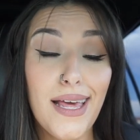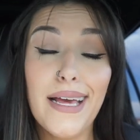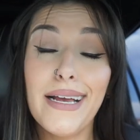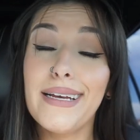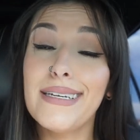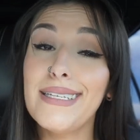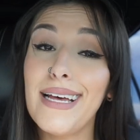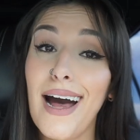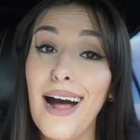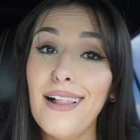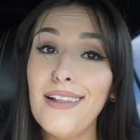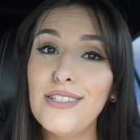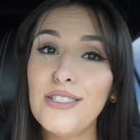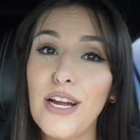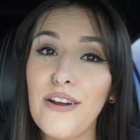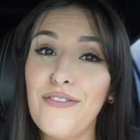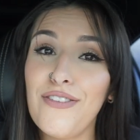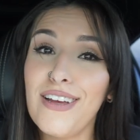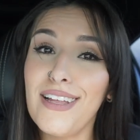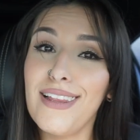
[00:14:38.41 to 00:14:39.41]
because Hollister,
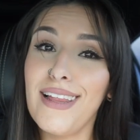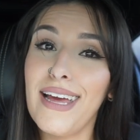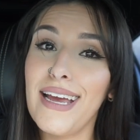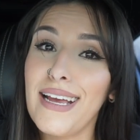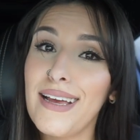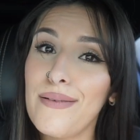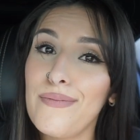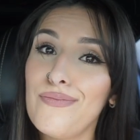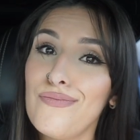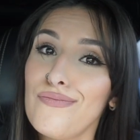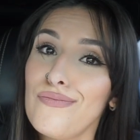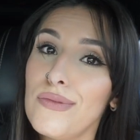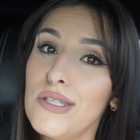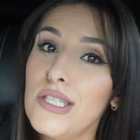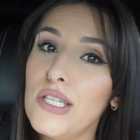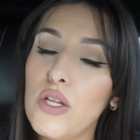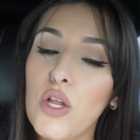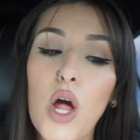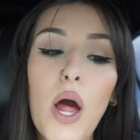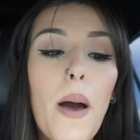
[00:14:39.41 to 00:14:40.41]
I feel like,
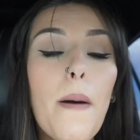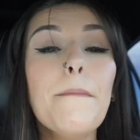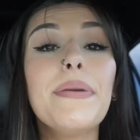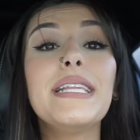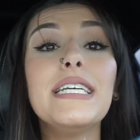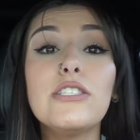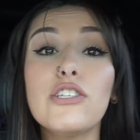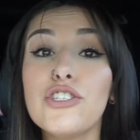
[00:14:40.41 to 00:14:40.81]
but these